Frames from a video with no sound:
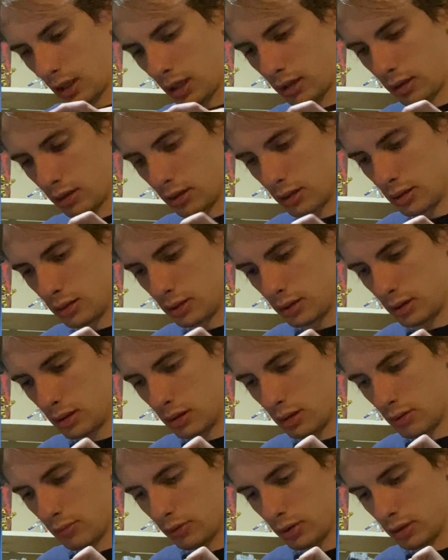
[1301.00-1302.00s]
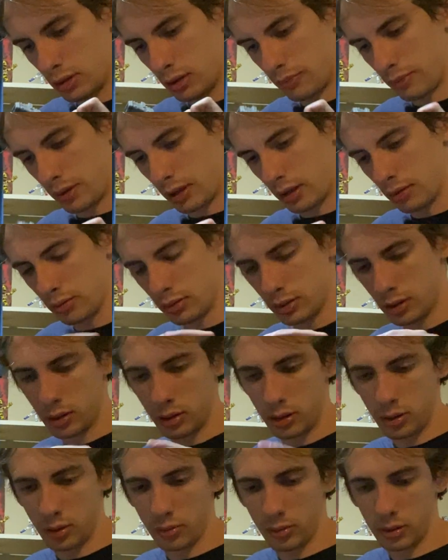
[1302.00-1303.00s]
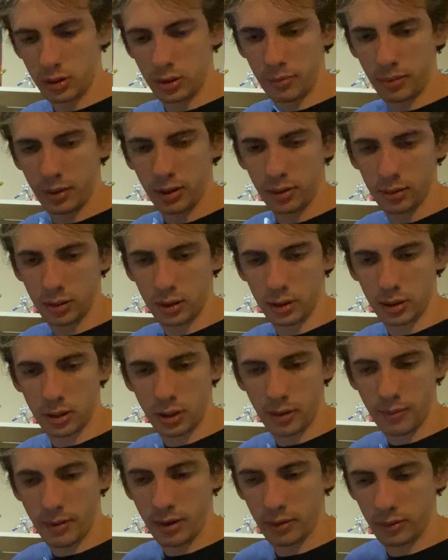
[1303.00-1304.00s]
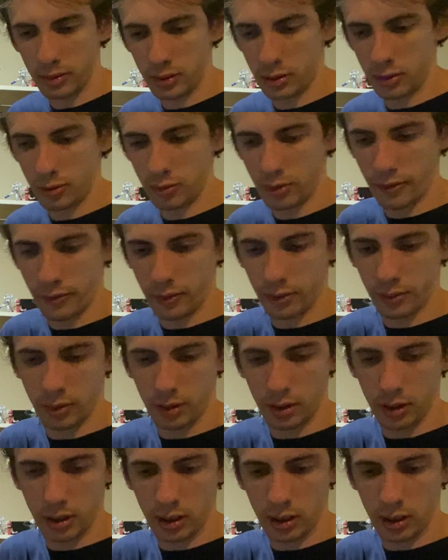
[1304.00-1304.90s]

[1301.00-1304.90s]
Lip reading: Because what's supposed to do, it's supposed to somehow swivel